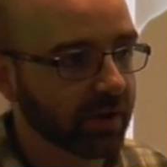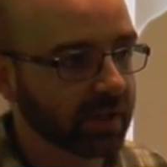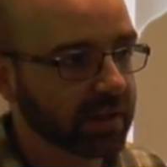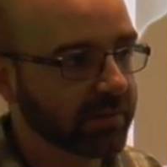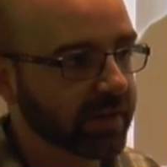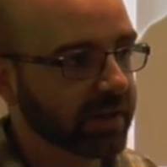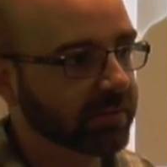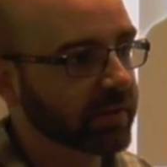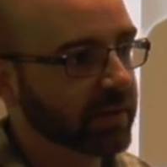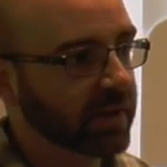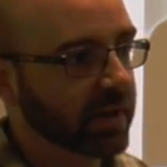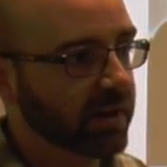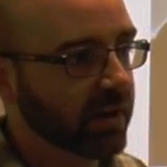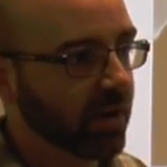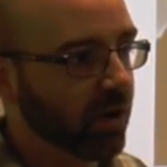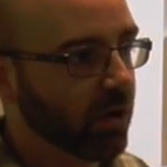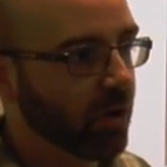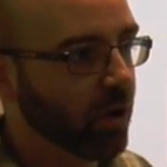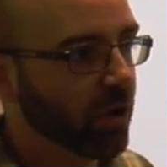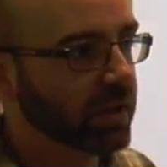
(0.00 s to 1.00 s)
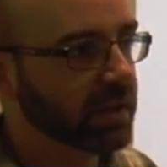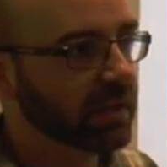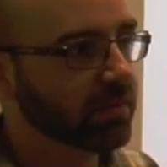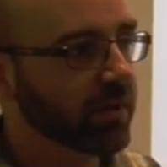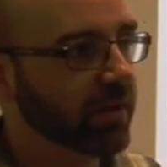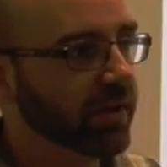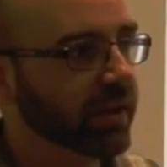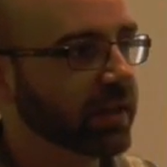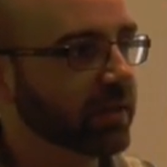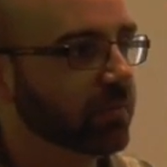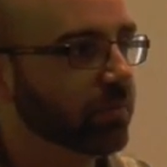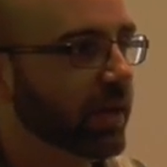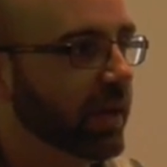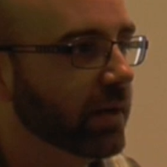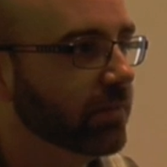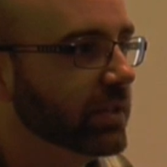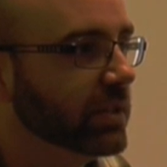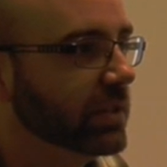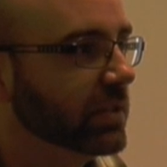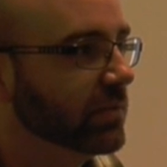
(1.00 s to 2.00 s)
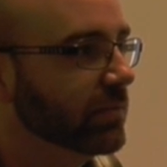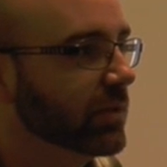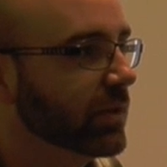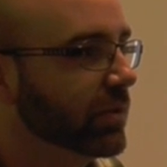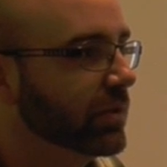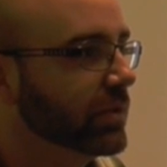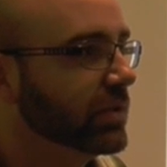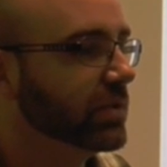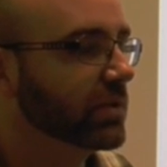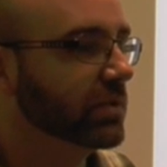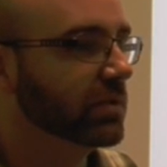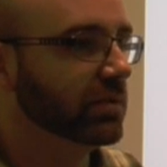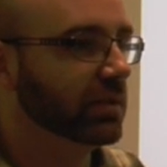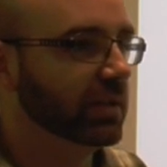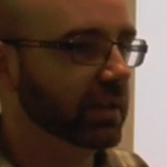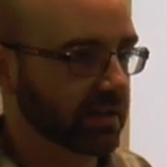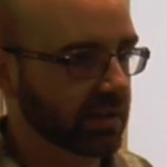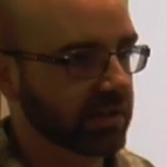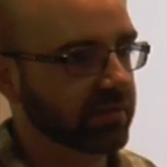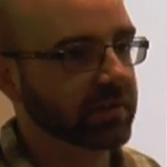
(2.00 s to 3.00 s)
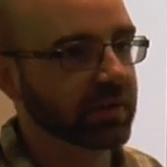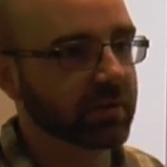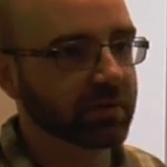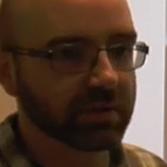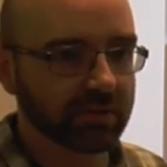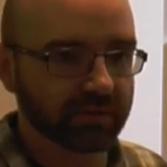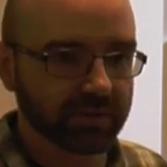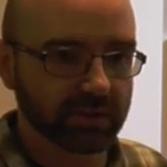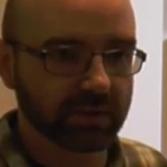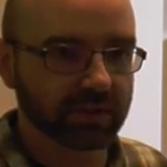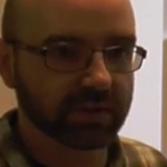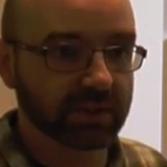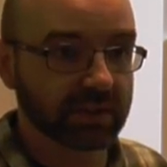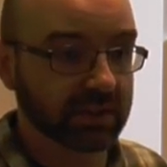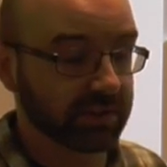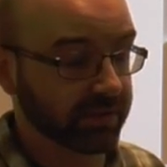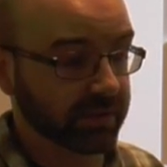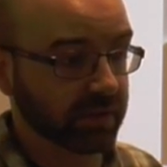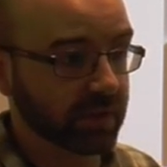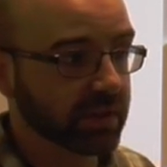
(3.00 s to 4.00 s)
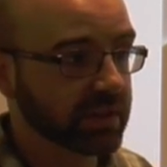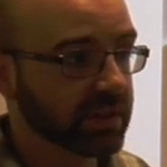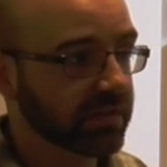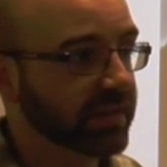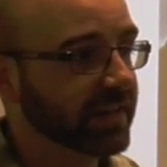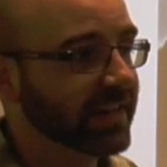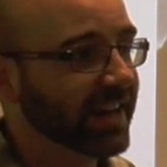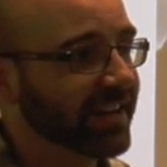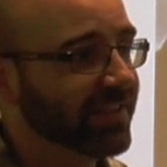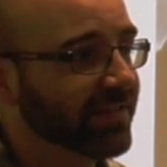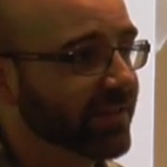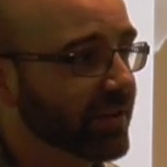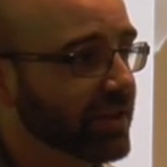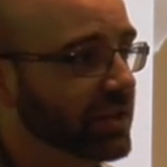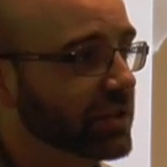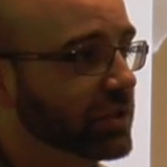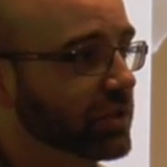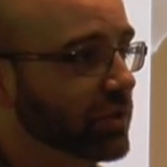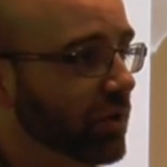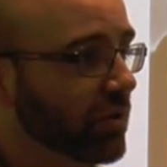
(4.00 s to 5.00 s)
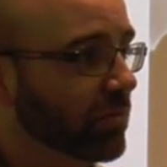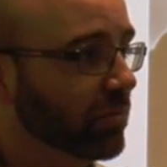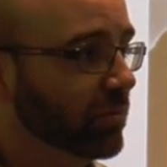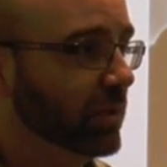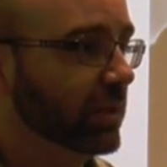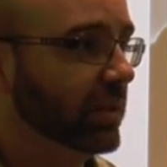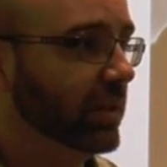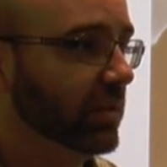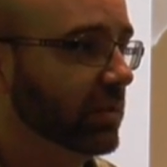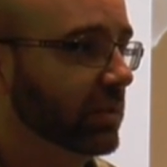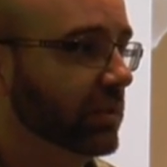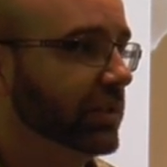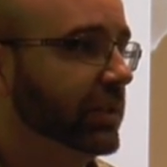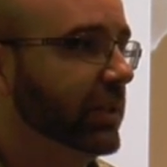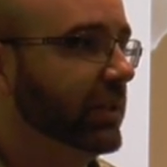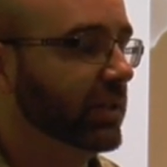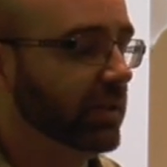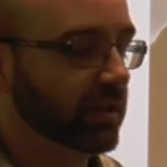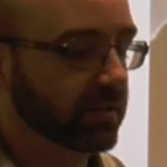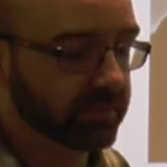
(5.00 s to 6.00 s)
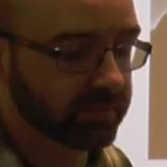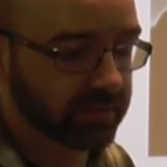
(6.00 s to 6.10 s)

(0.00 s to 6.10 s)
early American pragmatism, there was, even though it's a philosophy, it had a very strong political agenda.